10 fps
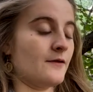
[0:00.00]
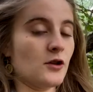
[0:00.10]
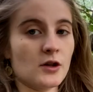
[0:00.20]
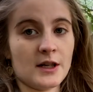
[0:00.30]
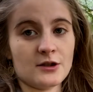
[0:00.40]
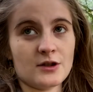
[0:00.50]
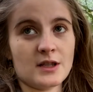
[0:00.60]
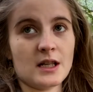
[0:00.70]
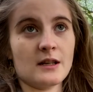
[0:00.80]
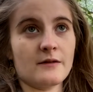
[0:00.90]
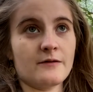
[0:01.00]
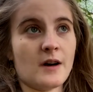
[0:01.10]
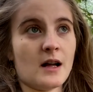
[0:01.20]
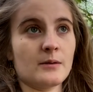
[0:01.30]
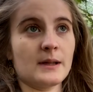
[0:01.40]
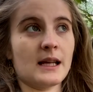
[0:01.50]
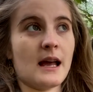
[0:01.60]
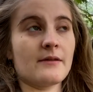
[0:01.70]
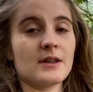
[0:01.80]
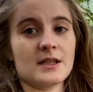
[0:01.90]
you're interested in following
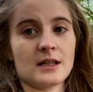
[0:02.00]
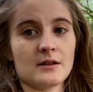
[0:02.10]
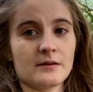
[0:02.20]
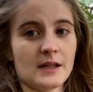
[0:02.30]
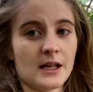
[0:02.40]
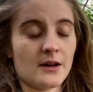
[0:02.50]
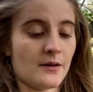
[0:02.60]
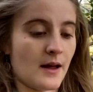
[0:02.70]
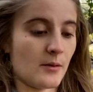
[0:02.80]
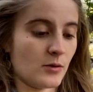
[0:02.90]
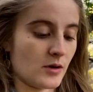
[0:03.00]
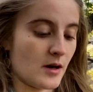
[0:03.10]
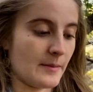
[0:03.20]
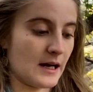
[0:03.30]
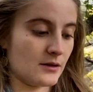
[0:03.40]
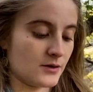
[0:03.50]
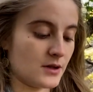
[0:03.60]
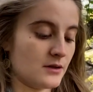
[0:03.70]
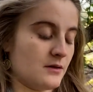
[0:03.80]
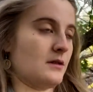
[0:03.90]
every single video that will come out
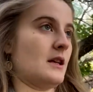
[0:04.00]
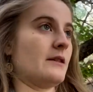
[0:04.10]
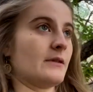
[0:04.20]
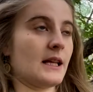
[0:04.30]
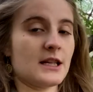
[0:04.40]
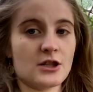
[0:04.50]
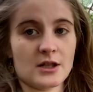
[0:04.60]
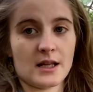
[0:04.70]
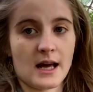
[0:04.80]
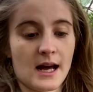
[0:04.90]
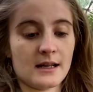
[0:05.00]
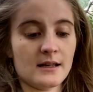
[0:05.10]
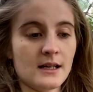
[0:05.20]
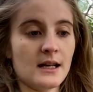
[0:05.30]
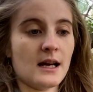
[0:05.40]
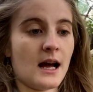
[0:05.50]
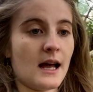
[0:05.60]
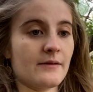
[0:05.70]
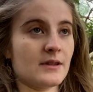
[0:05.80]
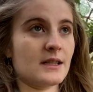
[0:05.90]
in relation to that, I
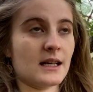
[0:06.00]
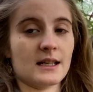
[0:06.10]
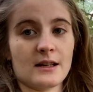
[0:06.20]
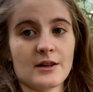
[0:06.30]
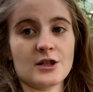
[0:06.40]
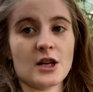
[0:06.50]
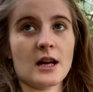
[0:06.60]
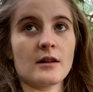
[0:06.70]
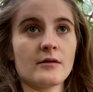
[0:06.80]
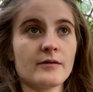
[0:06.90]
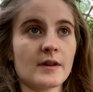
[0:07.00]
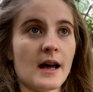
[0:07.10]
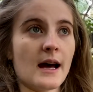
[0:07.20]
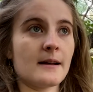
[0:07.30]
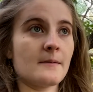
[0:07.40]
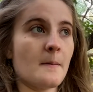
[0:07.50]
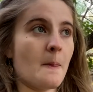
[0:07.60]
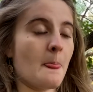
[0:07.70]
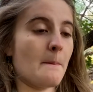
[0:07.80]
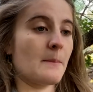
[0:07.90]
have a secondary channel for that,
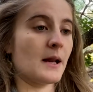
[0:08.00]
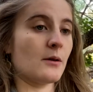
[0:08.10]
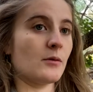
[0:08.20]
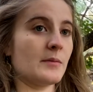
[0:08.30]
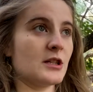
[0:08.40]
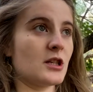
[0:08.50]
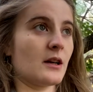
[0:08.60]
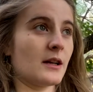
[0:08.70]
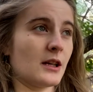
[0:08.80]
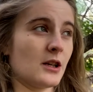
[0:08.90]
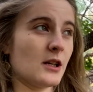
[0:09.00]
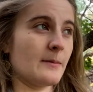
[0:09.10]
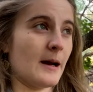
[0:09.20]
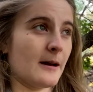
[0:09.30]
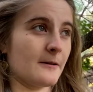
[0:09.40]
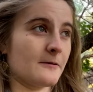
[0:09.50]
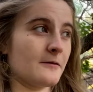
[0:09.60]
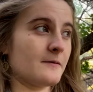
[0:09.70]
but I will be sharing a good amount of